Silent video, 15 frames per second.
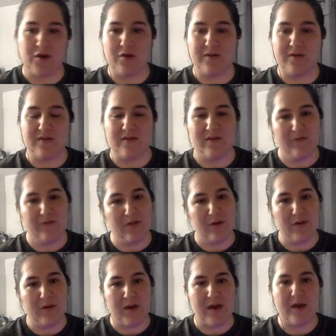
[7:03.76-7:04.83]
occurrences of a
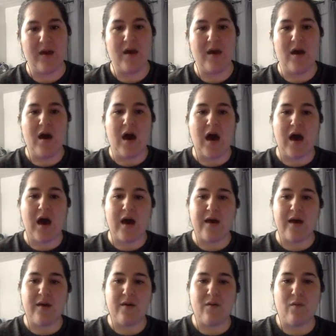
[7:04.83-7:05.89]
loci.
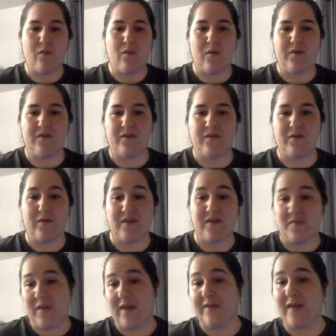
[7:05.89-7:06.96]
I want to
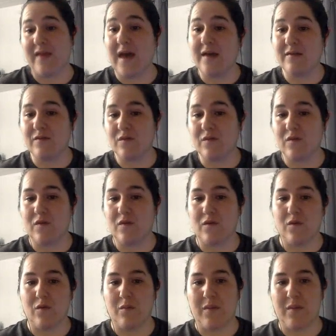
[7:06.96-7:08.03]
expand that
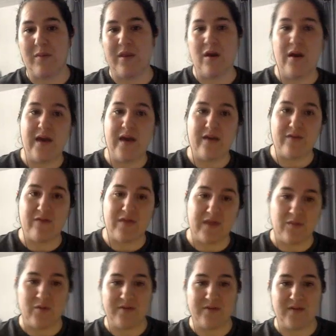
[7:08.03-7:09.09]
to maybe
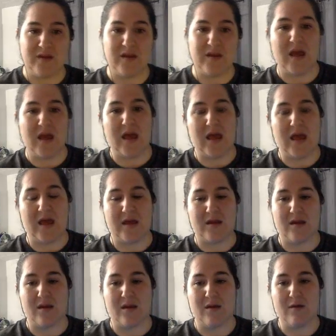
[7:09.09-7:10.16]
everything present
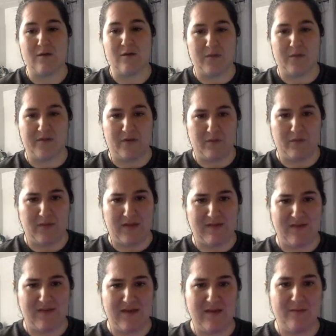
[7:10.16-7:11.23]
in chromosome
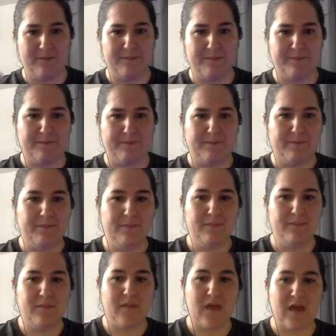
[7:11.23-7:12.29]
19.
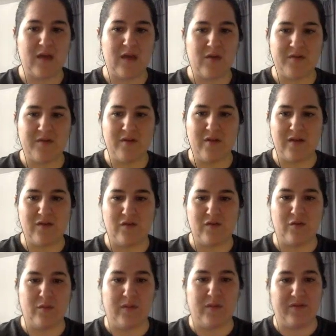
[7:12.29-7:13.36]
I'd also like
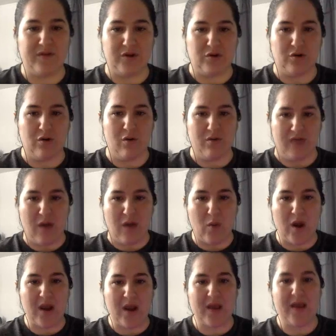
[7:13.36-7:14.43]
to build a neural
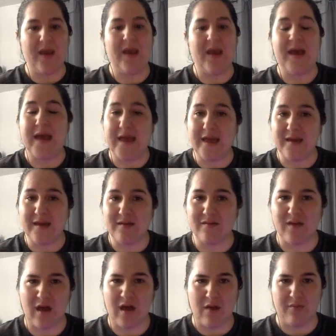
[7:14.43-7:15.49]
network,
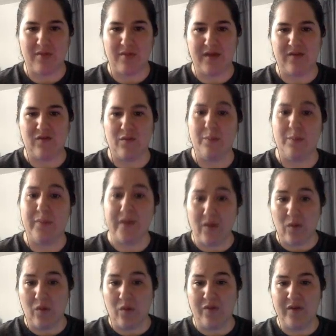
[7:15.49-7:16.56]
and I would like to
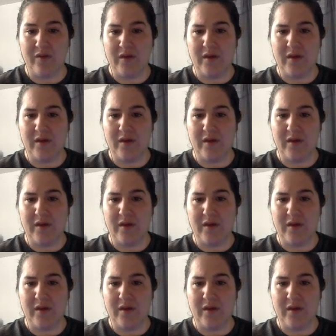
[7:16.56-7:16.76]
build